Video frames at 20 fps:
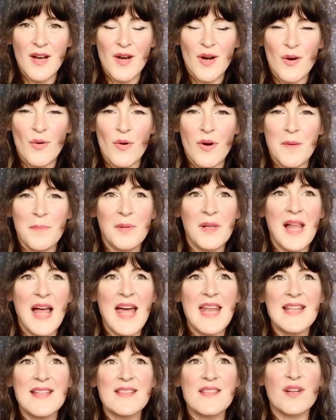or
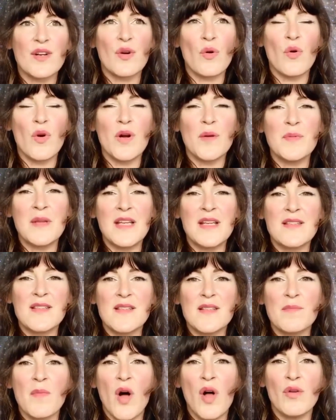planets that are orbiting
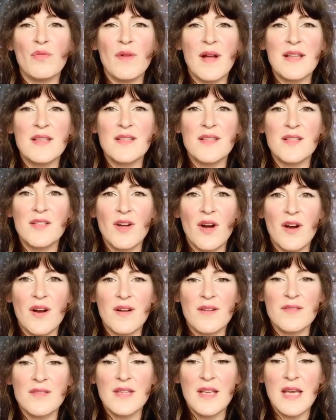small red
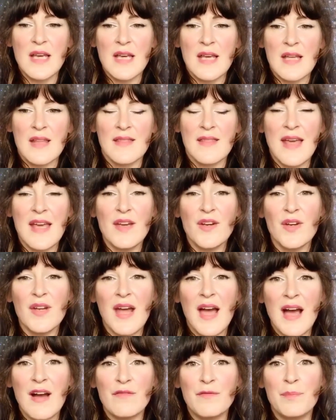stars. They could
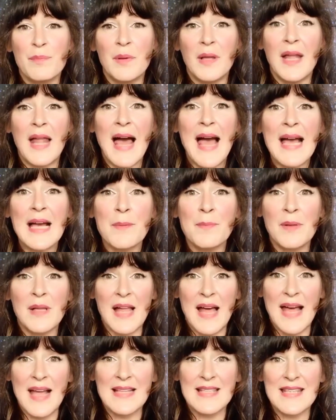have black
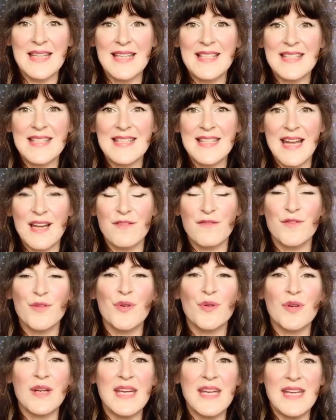plants instead of
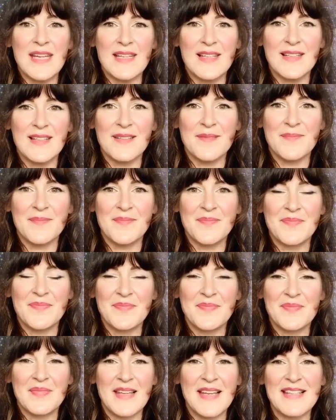green.
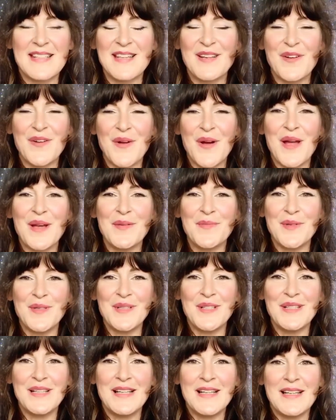It's
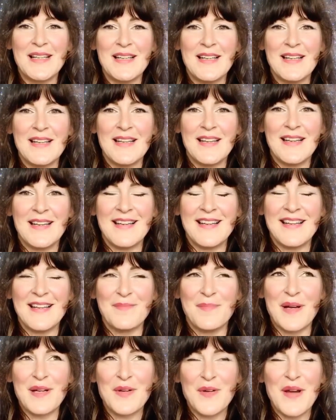incredible.
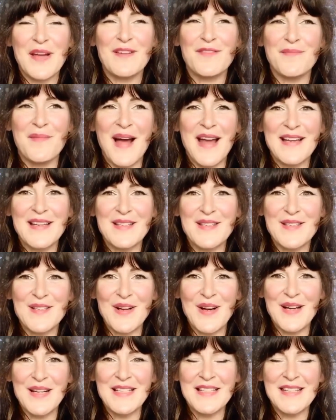My creative mind is
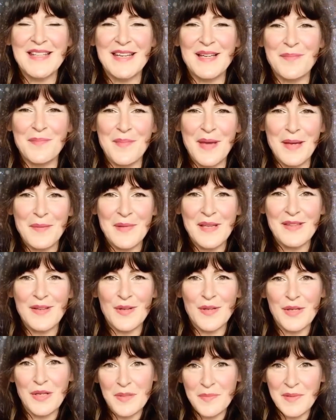starting to think maybe
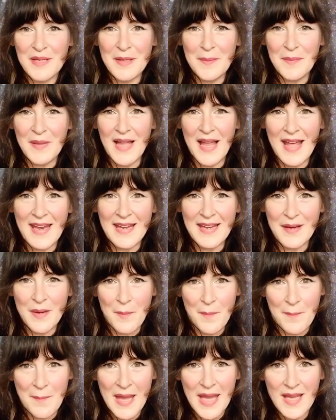there could be a planet
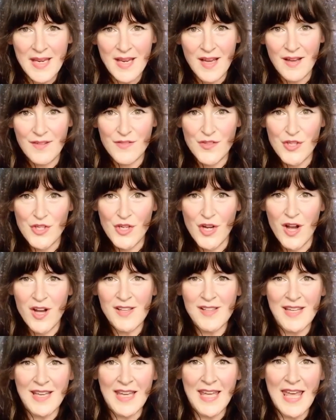made of
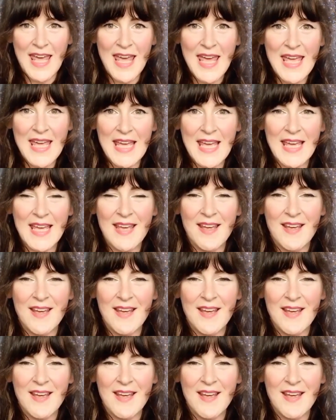chocolate cake,